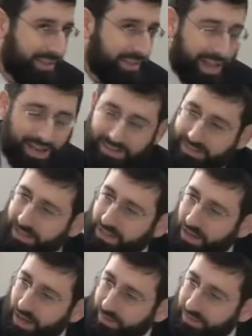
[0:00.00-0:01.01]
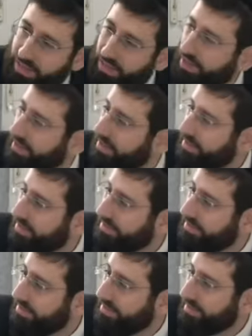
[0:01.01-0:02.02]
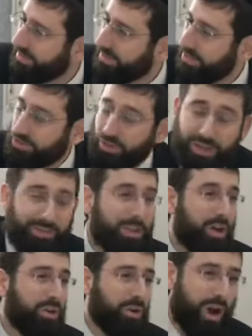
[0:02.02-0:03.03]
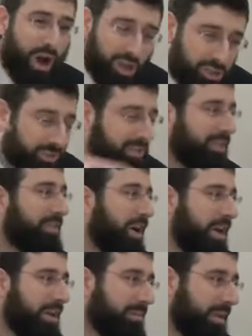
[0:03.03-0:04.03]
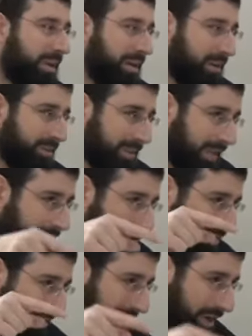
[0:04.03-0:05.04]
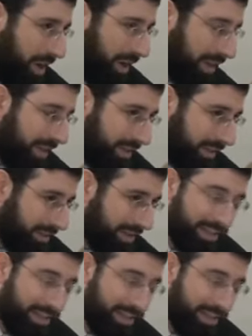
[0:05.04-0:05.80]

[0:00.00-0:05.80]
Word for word: it had a din of Yichud. So even though there were hundreds of Goyim there, it was like Rosh Hayachid,